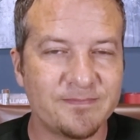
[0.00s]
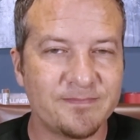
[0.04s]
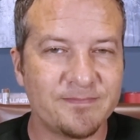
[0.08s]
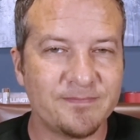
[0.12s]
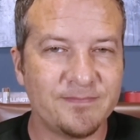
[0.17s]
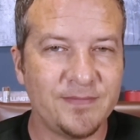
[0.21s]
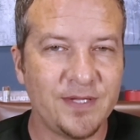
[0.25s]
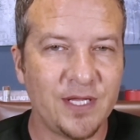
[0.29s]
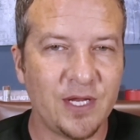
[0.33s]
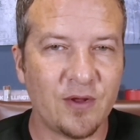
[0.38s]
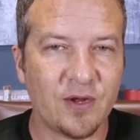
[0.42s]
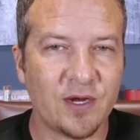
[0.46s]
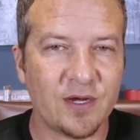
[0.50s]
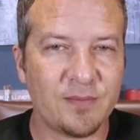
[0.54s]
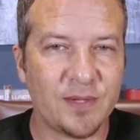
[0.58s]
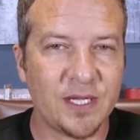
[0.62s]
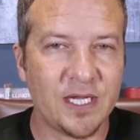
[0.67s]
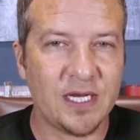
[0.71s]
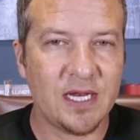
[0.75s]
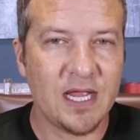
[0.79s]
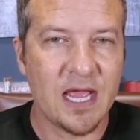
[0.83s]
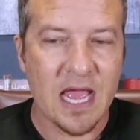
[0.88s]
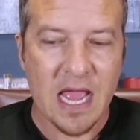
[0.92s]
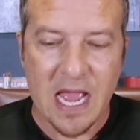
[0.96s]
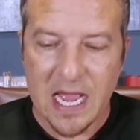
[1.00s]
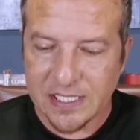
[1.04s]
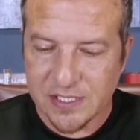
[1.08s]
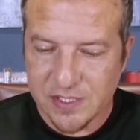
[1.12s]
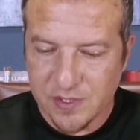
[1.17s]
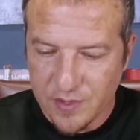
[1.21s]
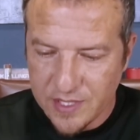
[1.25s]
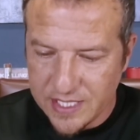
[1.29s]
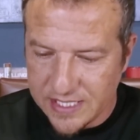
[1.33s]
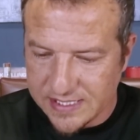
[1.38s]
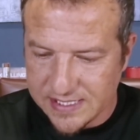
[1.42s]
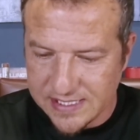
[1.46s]
You know what I mean? And so
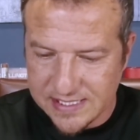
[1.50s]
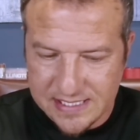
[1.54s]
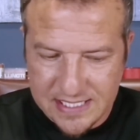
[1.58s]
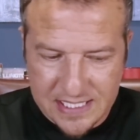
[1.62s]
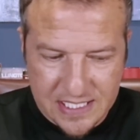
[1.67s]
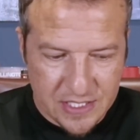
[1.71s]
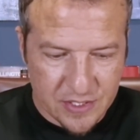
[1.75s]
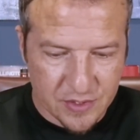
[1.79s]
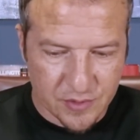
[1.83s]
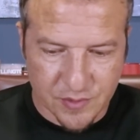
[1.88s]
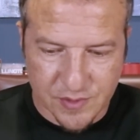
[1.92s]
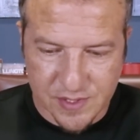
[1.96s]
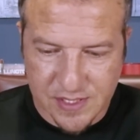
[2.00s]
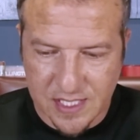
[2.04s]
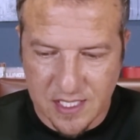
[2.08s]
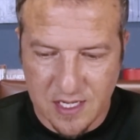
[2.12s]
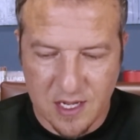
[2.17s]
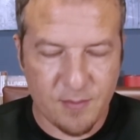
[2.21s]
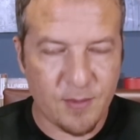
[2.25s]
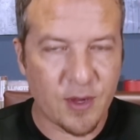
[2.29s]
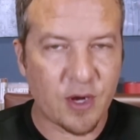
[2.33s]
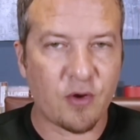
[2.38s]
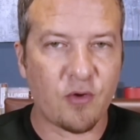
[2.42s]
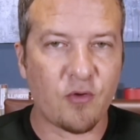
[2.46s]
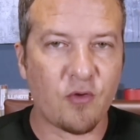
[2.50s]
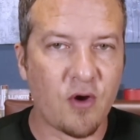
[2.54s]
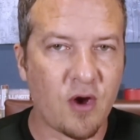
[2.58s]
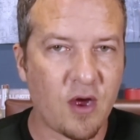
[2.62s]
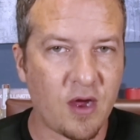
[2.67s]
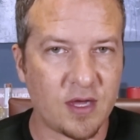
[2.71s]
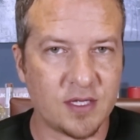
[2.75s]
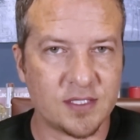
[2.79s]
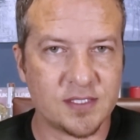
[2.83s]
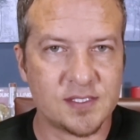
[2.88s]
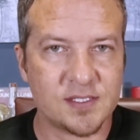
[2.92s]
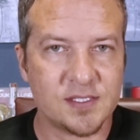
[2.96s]
these deals come
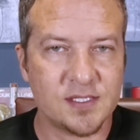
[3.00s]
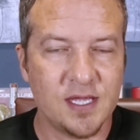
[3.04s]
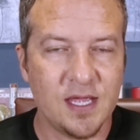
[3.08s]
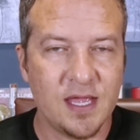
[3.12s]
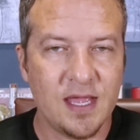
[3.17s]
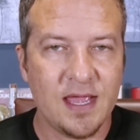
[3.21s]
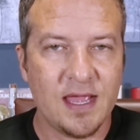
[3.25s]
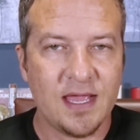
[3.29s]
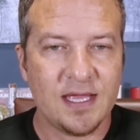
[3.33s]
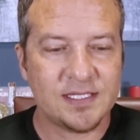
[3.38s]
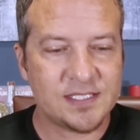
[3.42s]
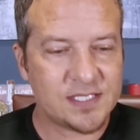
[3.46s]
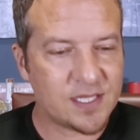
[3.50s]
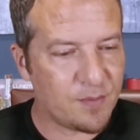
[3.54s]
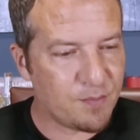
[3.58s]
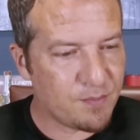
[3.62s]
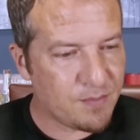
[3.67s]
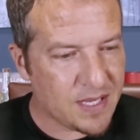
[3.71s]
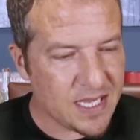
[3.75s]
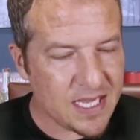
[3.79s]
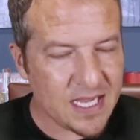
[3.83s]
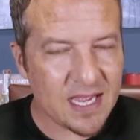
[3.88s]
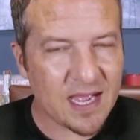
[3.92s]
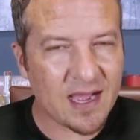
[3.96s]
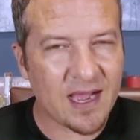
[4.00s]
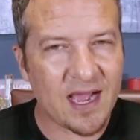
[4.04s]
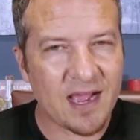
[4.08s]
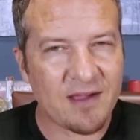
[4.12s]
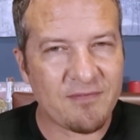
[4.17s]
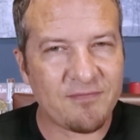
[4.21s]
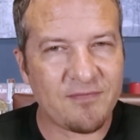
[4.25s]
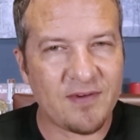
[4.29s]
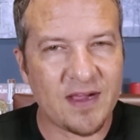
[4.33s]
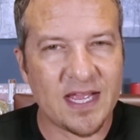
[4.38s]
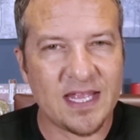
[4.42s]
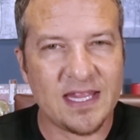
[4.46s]
across. To me, I
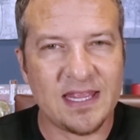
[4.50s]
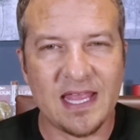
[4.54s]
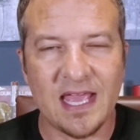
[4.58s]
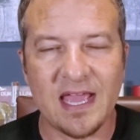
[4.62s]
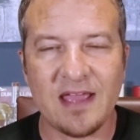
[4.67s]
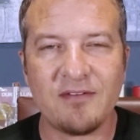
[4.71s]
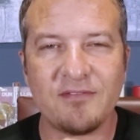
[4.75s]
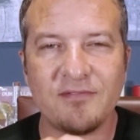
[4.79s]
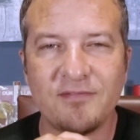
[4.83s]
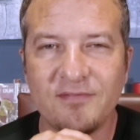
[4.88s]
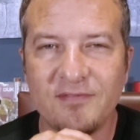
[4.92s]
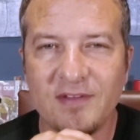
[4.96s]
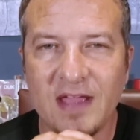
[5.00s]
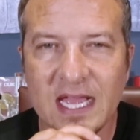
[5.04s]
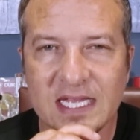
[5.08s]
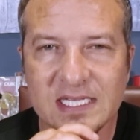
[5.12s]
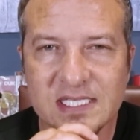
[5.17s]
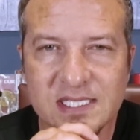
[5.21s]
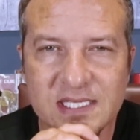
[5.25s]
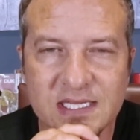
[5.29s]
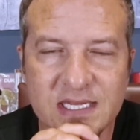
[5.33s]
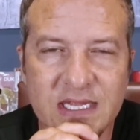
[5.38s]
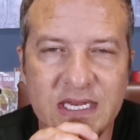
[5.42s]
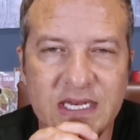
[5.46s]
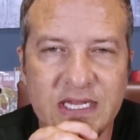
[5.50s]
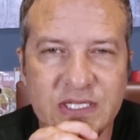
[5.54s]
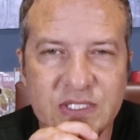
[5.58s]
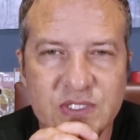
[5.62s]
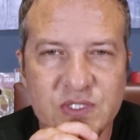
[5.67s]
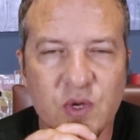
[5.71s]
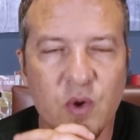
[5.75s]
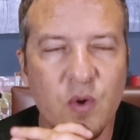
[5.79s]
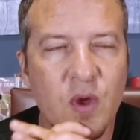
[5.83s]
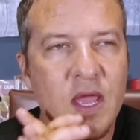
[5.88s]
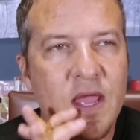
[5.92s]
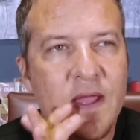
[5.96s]
find that fascinating.
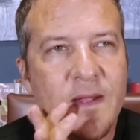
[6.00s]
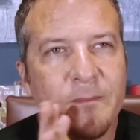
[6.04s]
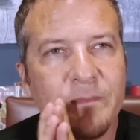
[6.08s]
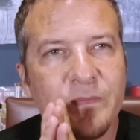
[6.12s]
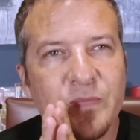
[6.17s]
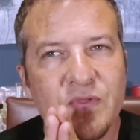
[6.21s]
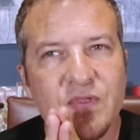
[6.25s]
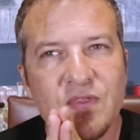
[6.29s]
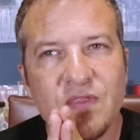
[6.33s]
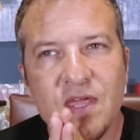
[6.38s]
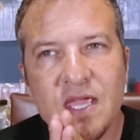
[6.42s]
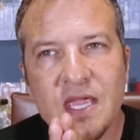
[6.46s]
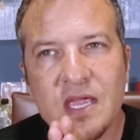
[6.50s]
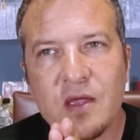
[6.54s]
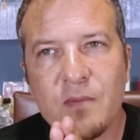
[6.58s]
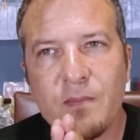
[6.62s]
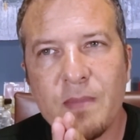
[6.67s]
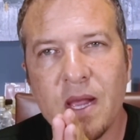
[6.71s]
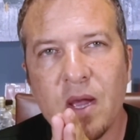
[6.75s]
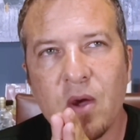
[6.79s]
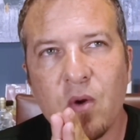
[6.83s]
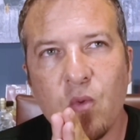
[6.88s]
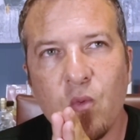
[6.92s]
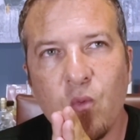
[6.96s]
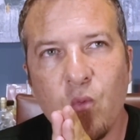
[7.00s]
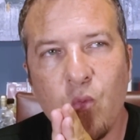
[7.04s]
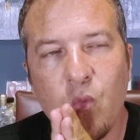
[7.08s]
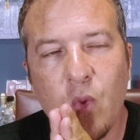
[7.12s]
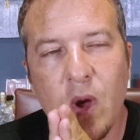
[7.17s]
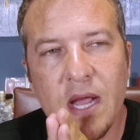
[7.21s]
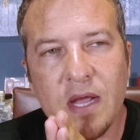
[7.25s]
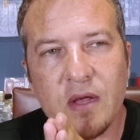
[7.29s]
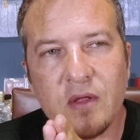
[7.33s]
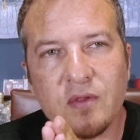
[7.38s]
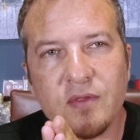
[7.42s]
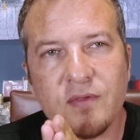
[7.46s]
So think about
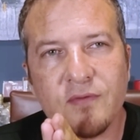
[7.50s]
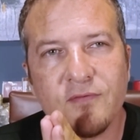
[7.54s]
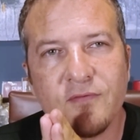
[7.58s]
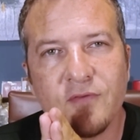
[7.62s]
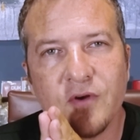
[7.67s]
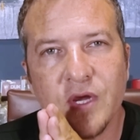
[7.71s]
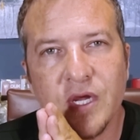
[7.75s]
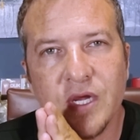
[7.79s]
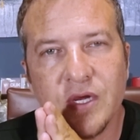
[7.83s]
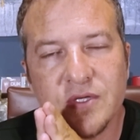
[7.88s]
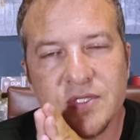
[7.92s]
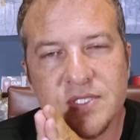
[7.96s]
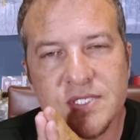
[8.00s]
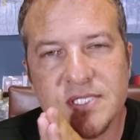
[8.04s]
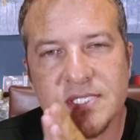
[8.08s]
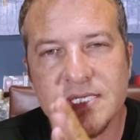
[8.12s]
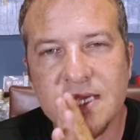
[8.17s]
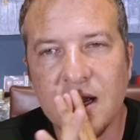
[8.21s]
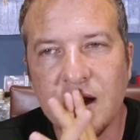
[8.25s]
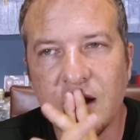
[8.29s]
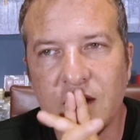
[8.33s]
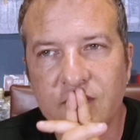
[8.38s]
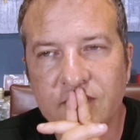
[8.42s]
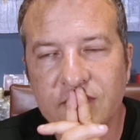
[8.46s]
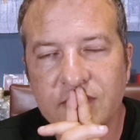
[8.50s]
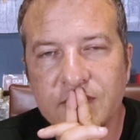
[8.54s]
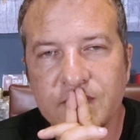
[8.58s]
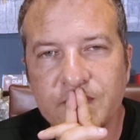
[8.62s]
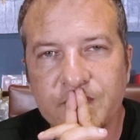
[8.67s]
wealth for yourself.